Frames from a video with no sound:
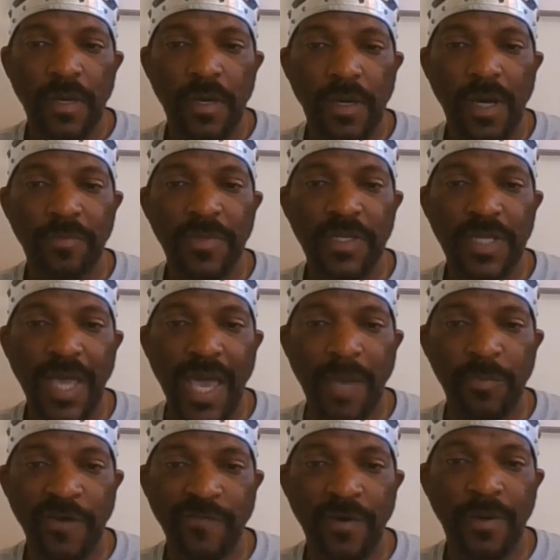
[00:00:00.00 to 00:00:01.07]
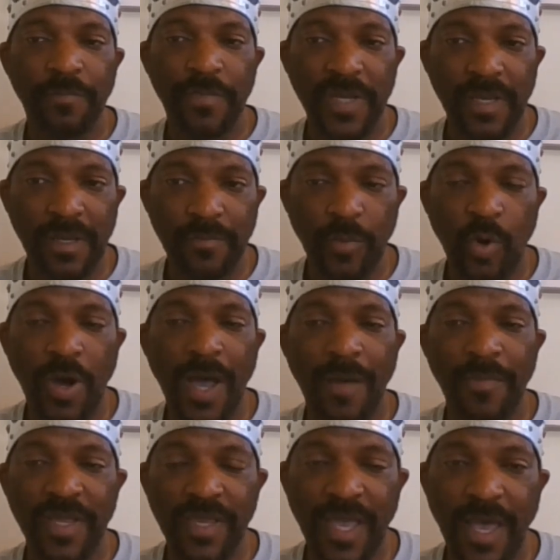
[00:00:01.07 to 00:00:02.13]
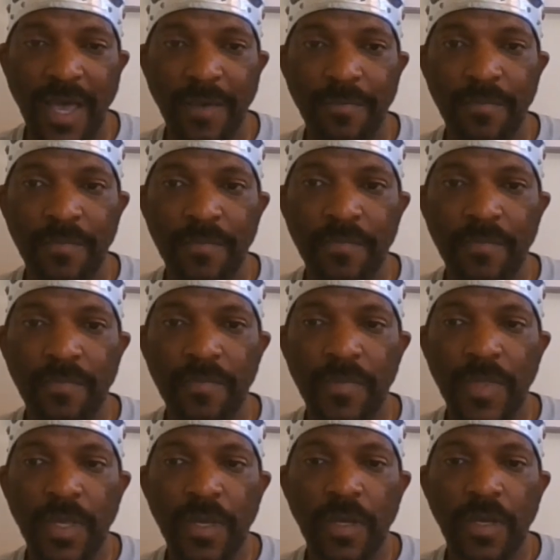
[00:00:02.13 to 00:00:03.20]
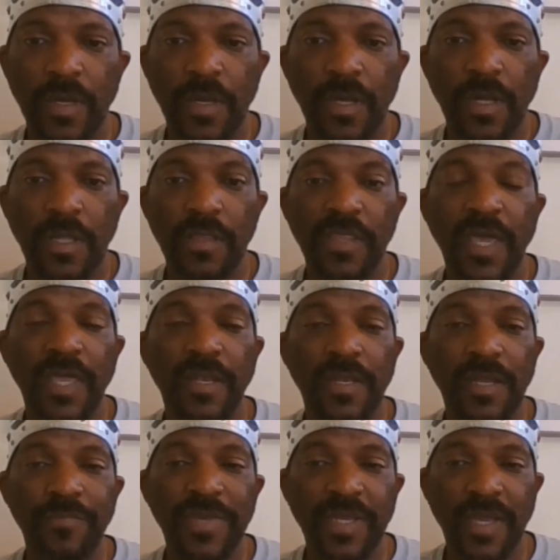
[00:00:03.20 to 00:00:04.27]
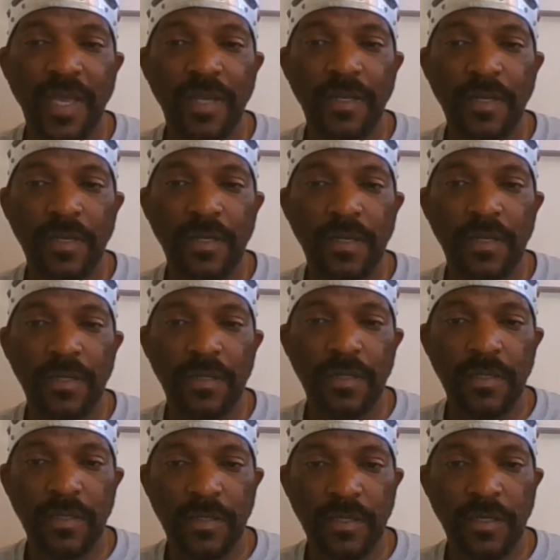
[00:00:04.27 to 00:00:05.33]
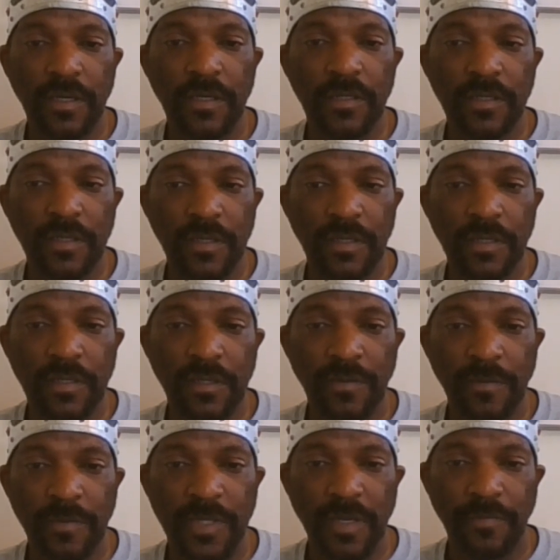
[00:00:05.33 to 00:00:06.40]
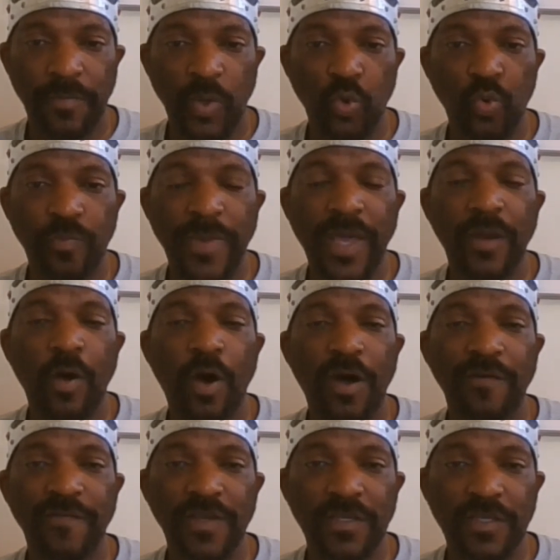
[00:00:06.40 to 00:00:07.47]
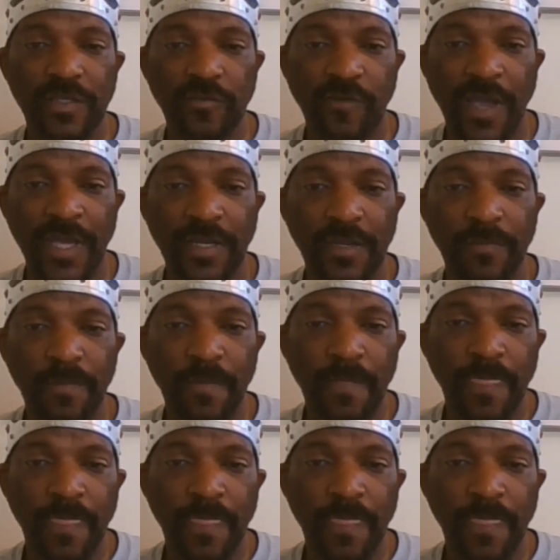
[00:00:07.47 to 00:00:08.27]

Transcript: come the time of Abib or Abayab, then they begin to bloom and harvest, right?